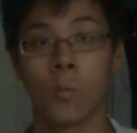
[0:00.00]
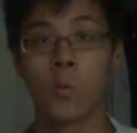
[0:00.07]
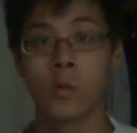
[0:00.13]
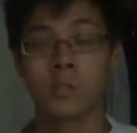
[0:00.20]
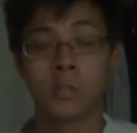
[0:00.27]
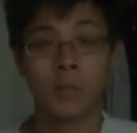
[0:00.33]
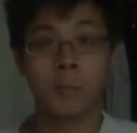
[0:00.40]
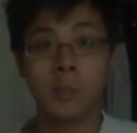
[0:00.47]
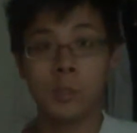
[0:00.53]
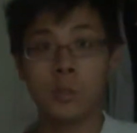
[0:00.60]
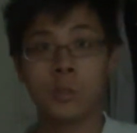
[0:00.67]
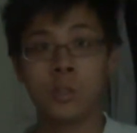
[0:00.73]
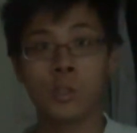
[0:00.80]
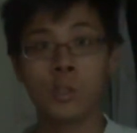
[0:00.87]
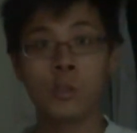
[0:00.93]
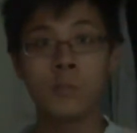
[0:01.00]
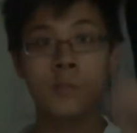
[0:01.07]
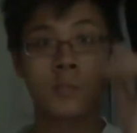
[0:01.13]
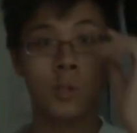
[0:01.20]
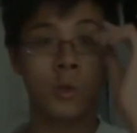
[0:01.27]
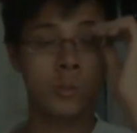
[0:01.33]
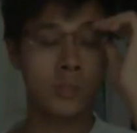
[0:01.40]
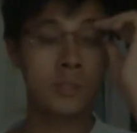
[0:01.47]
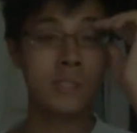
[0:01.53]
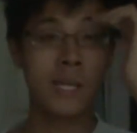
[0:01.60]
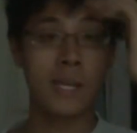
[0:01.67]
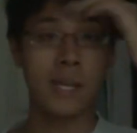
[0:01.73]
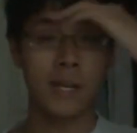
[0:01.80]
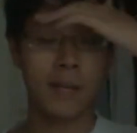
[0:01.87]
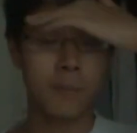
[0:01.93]
What's up YouTube? So
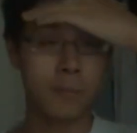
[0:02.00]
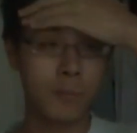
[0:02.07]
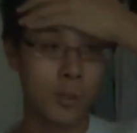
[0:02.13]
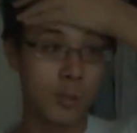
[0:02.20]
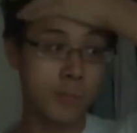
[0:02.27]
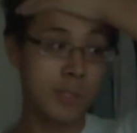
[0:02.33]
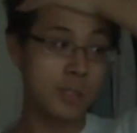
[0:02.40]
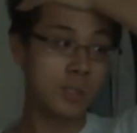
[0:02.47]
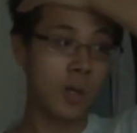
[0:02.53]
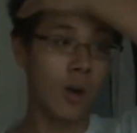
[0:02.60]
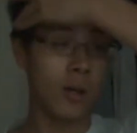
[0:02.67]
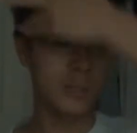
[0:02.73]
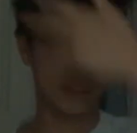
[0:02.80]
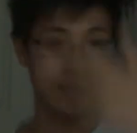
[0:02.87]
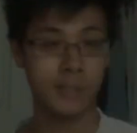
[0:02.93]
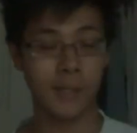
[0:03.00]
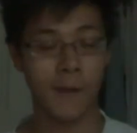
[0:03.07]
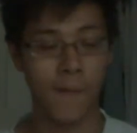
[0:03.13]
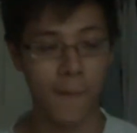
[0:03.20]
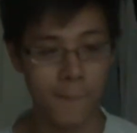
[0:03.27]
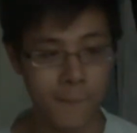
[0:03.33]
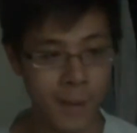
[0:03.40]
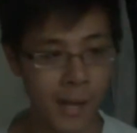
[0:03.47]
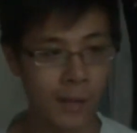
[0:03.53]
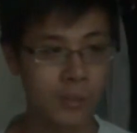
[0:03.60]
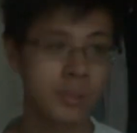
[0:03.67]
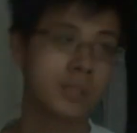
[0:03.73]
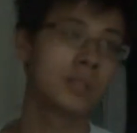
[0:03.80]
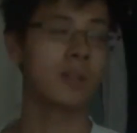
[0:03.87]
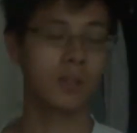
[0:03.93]
today I'm going to be talking
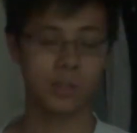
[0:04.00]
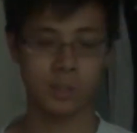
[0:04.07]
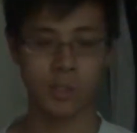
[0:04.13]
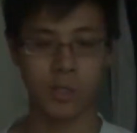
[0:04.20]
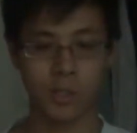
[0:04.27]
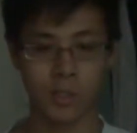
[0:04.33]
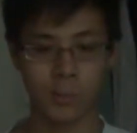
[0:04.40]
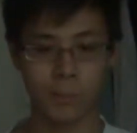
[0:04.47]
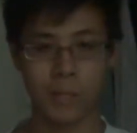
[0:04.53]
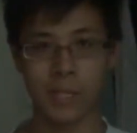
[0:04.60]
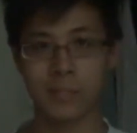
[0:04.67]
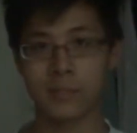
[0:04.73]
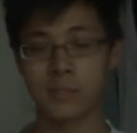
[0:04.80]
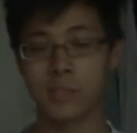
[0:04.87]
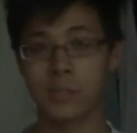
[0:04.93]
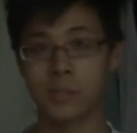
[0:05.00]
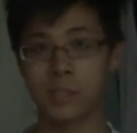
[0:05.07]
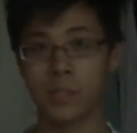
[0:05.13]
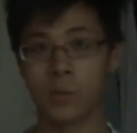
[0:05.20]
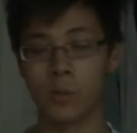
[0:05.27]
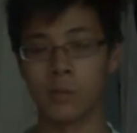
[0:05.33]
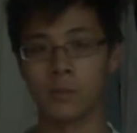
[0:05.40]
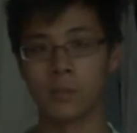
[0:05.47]
about the Man of Steel sequel,